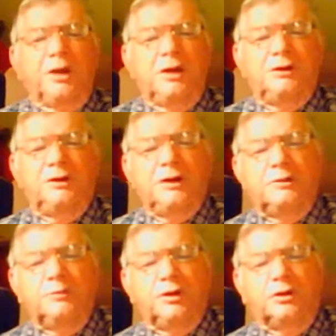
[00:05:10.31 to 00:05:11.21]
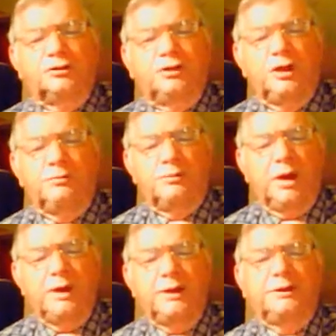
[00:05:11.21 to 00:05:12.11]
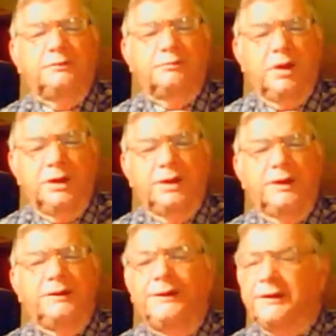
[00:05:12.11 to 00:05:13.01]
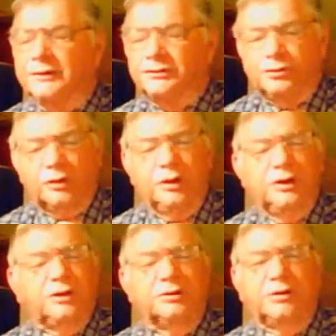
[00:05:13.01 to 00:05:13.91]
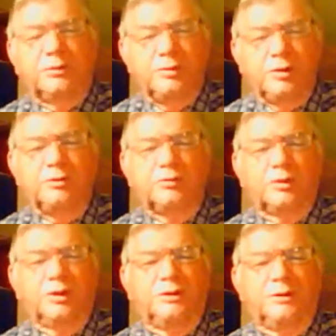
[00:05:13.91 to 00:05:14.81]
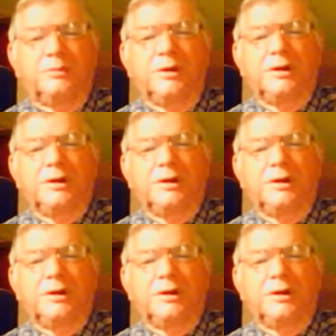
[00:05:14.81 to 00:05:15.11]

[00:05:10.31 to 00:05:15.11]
He did it because he made man so he could commune with him.